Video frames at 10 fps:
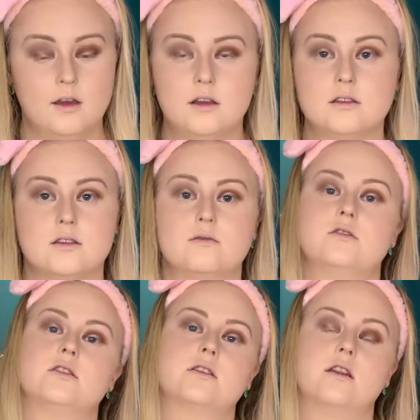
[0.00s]
So I'm
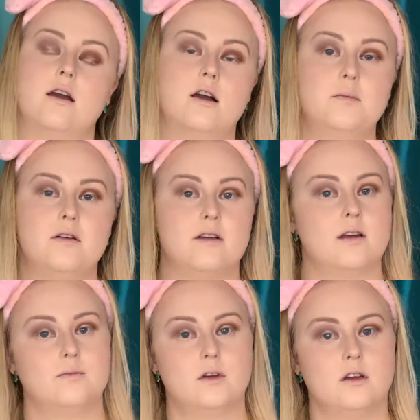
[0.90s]
just going to hop off
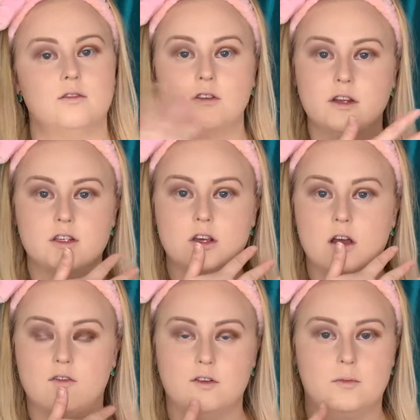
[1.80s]
camera, finish
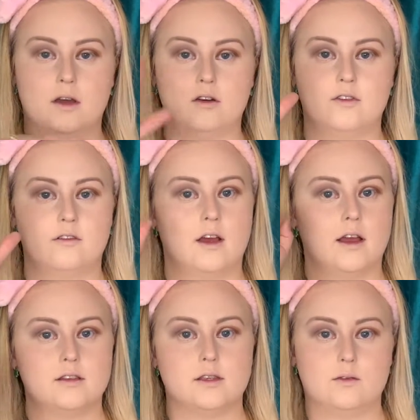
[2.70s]
off my other
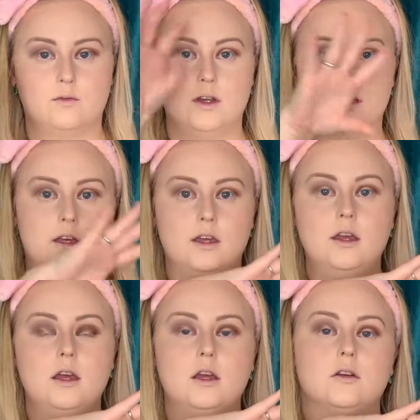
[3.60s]
eyes, and
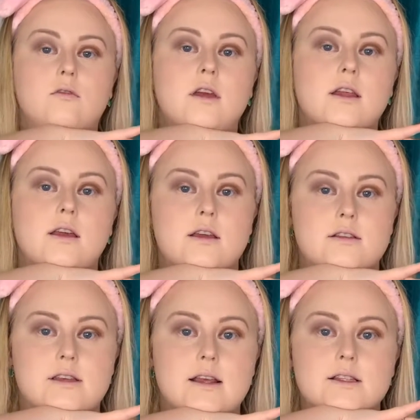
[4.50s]
really
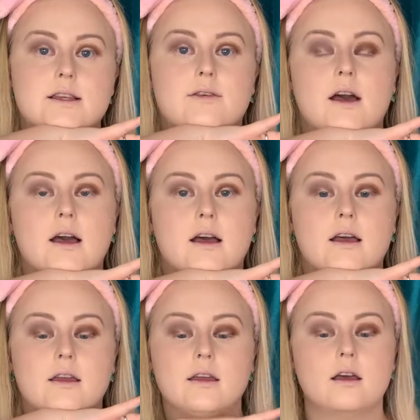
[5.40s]

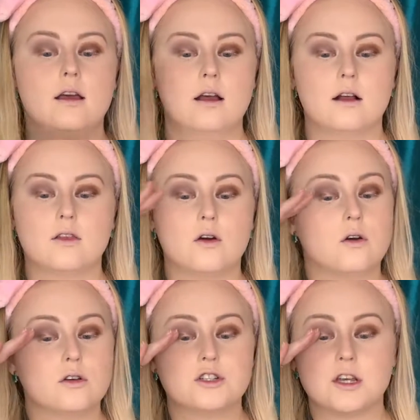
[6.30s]
intensify
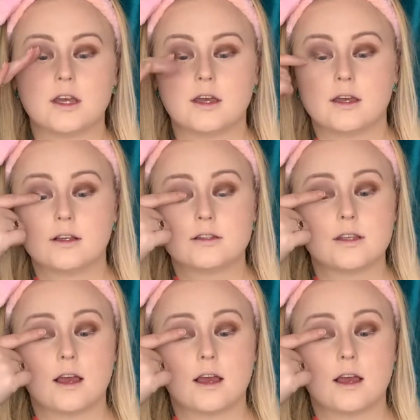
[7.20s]
those shades.